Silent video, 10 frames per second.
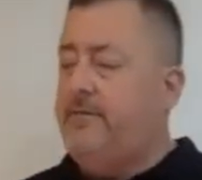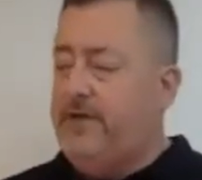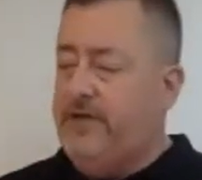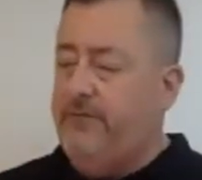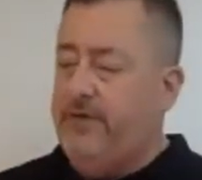
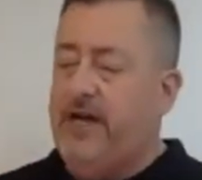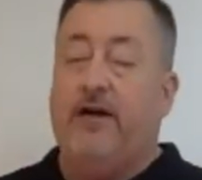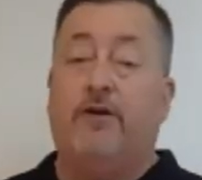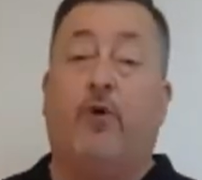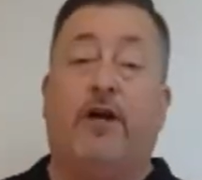it would
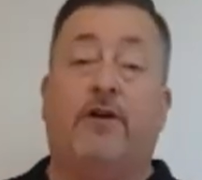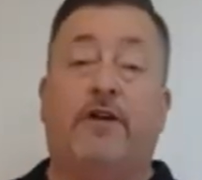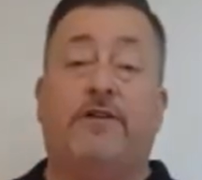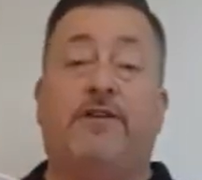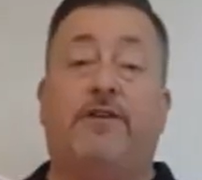hardwire
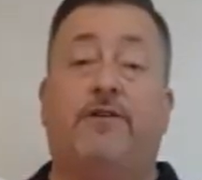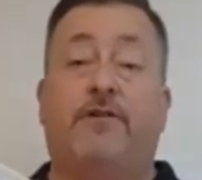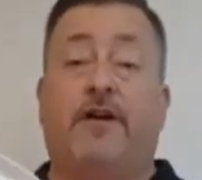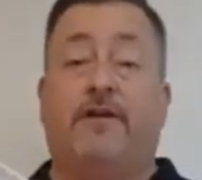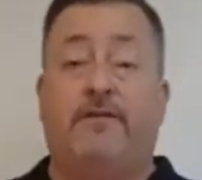into
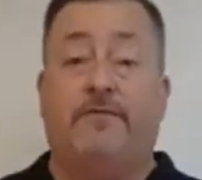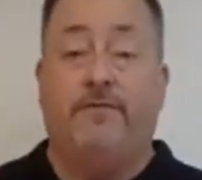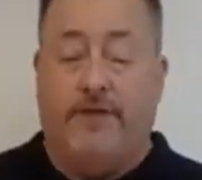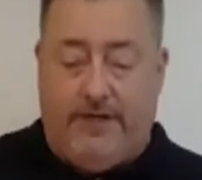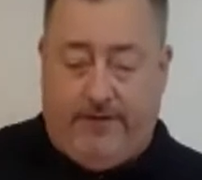your
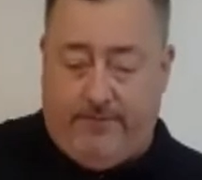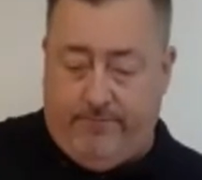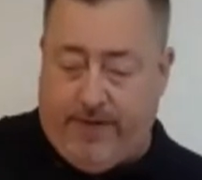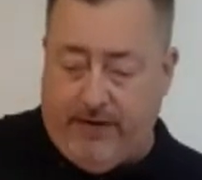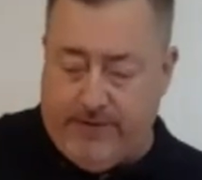
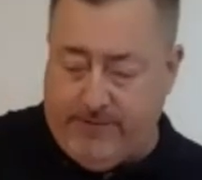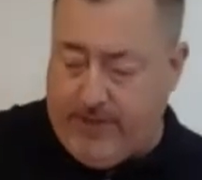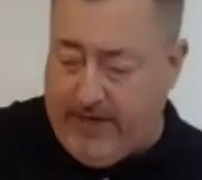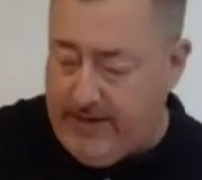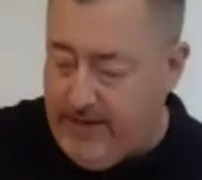power
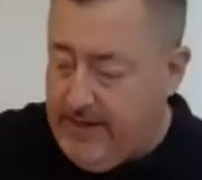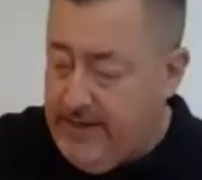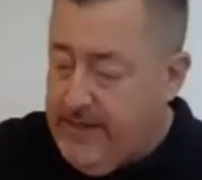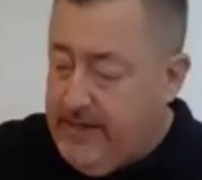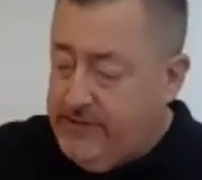supply.
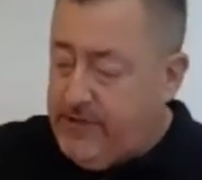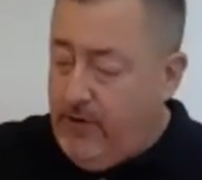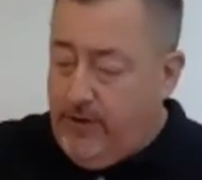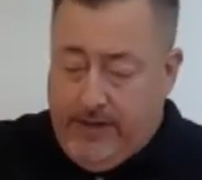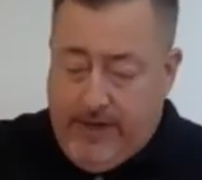
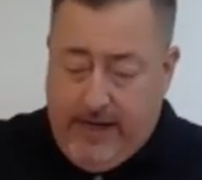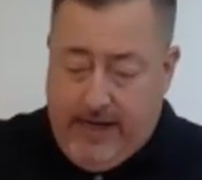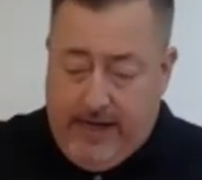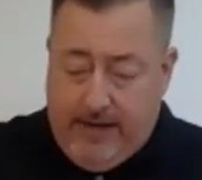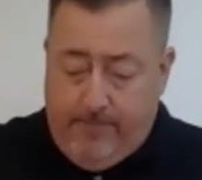So
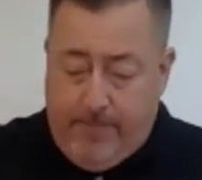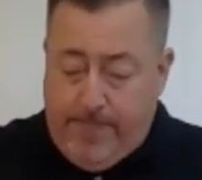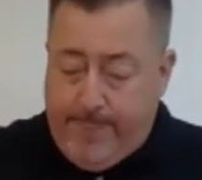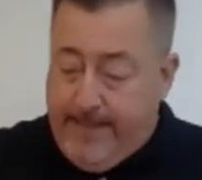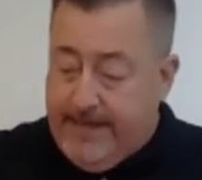
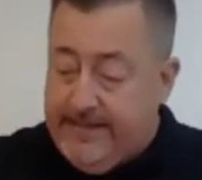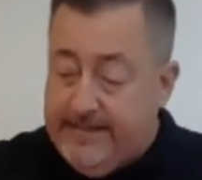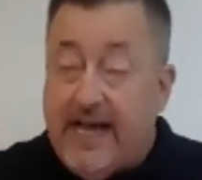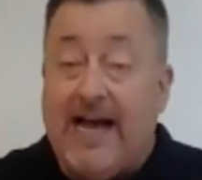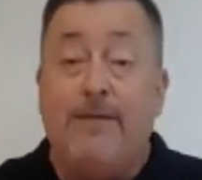it is
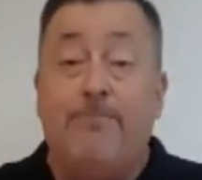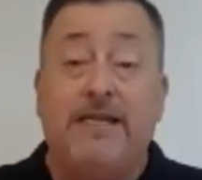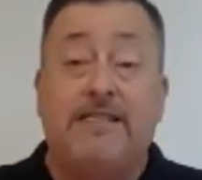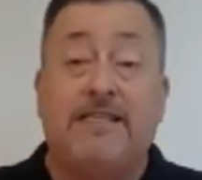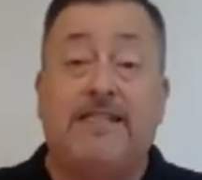
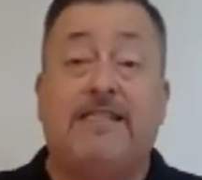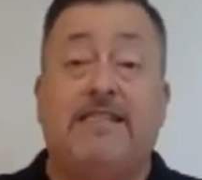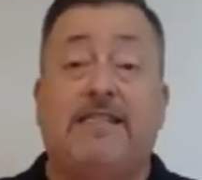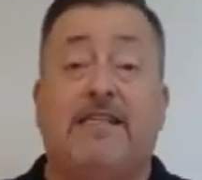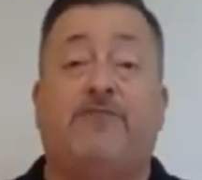
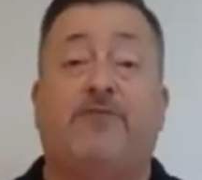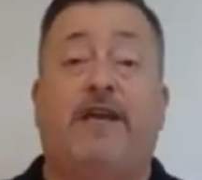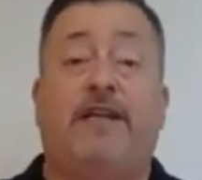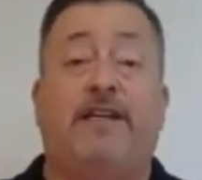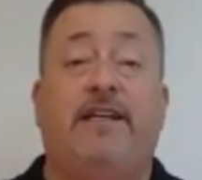IP66
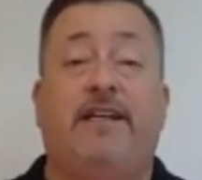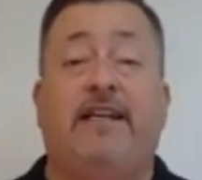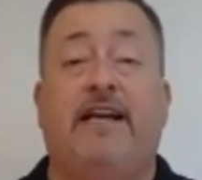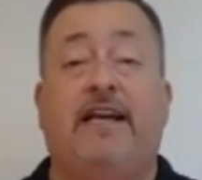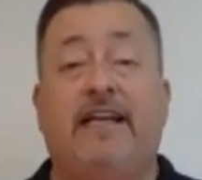rated,
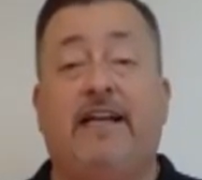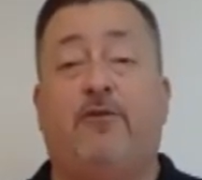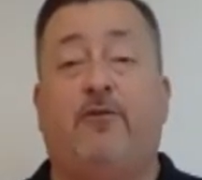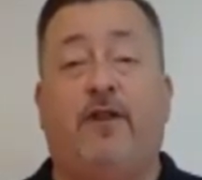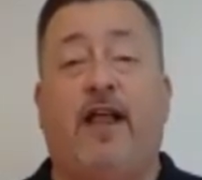and I get a
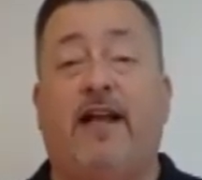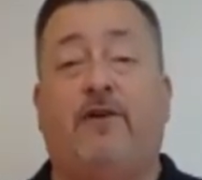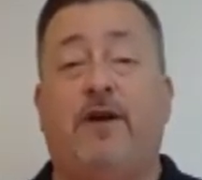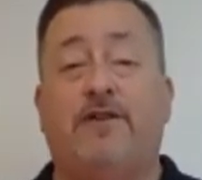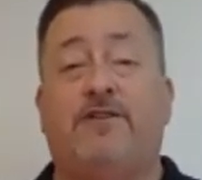lot of
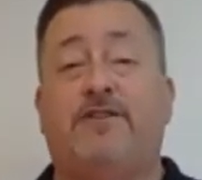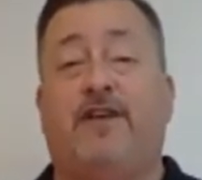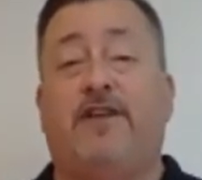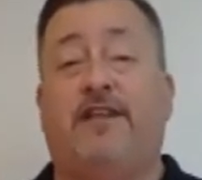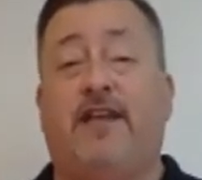questions
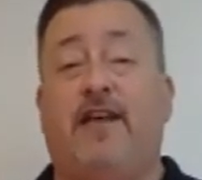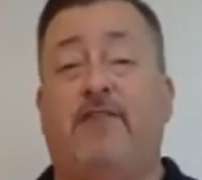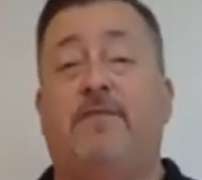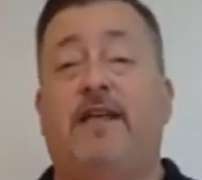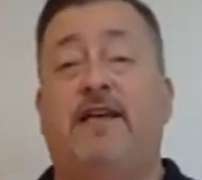all the
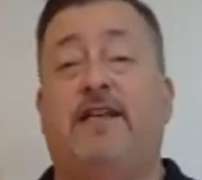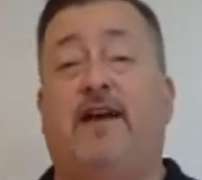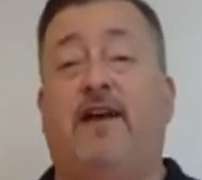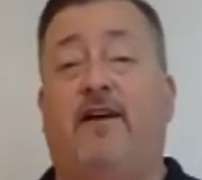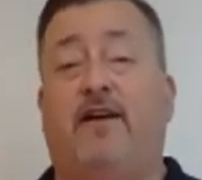time that,
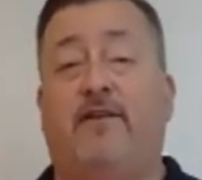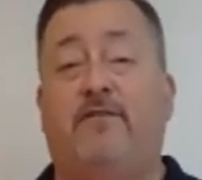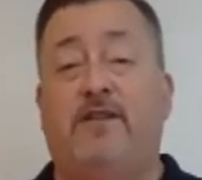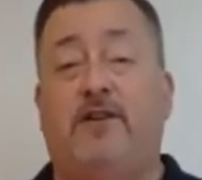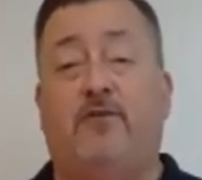
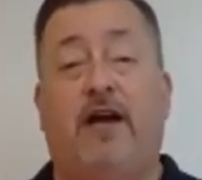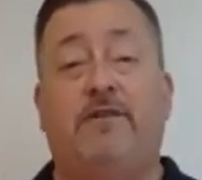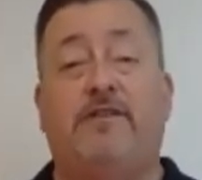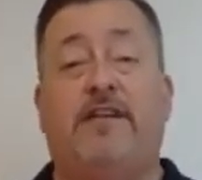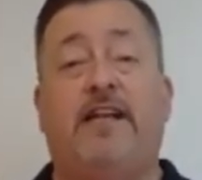why
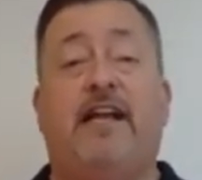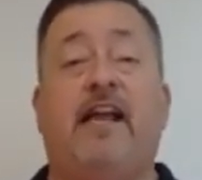would you need an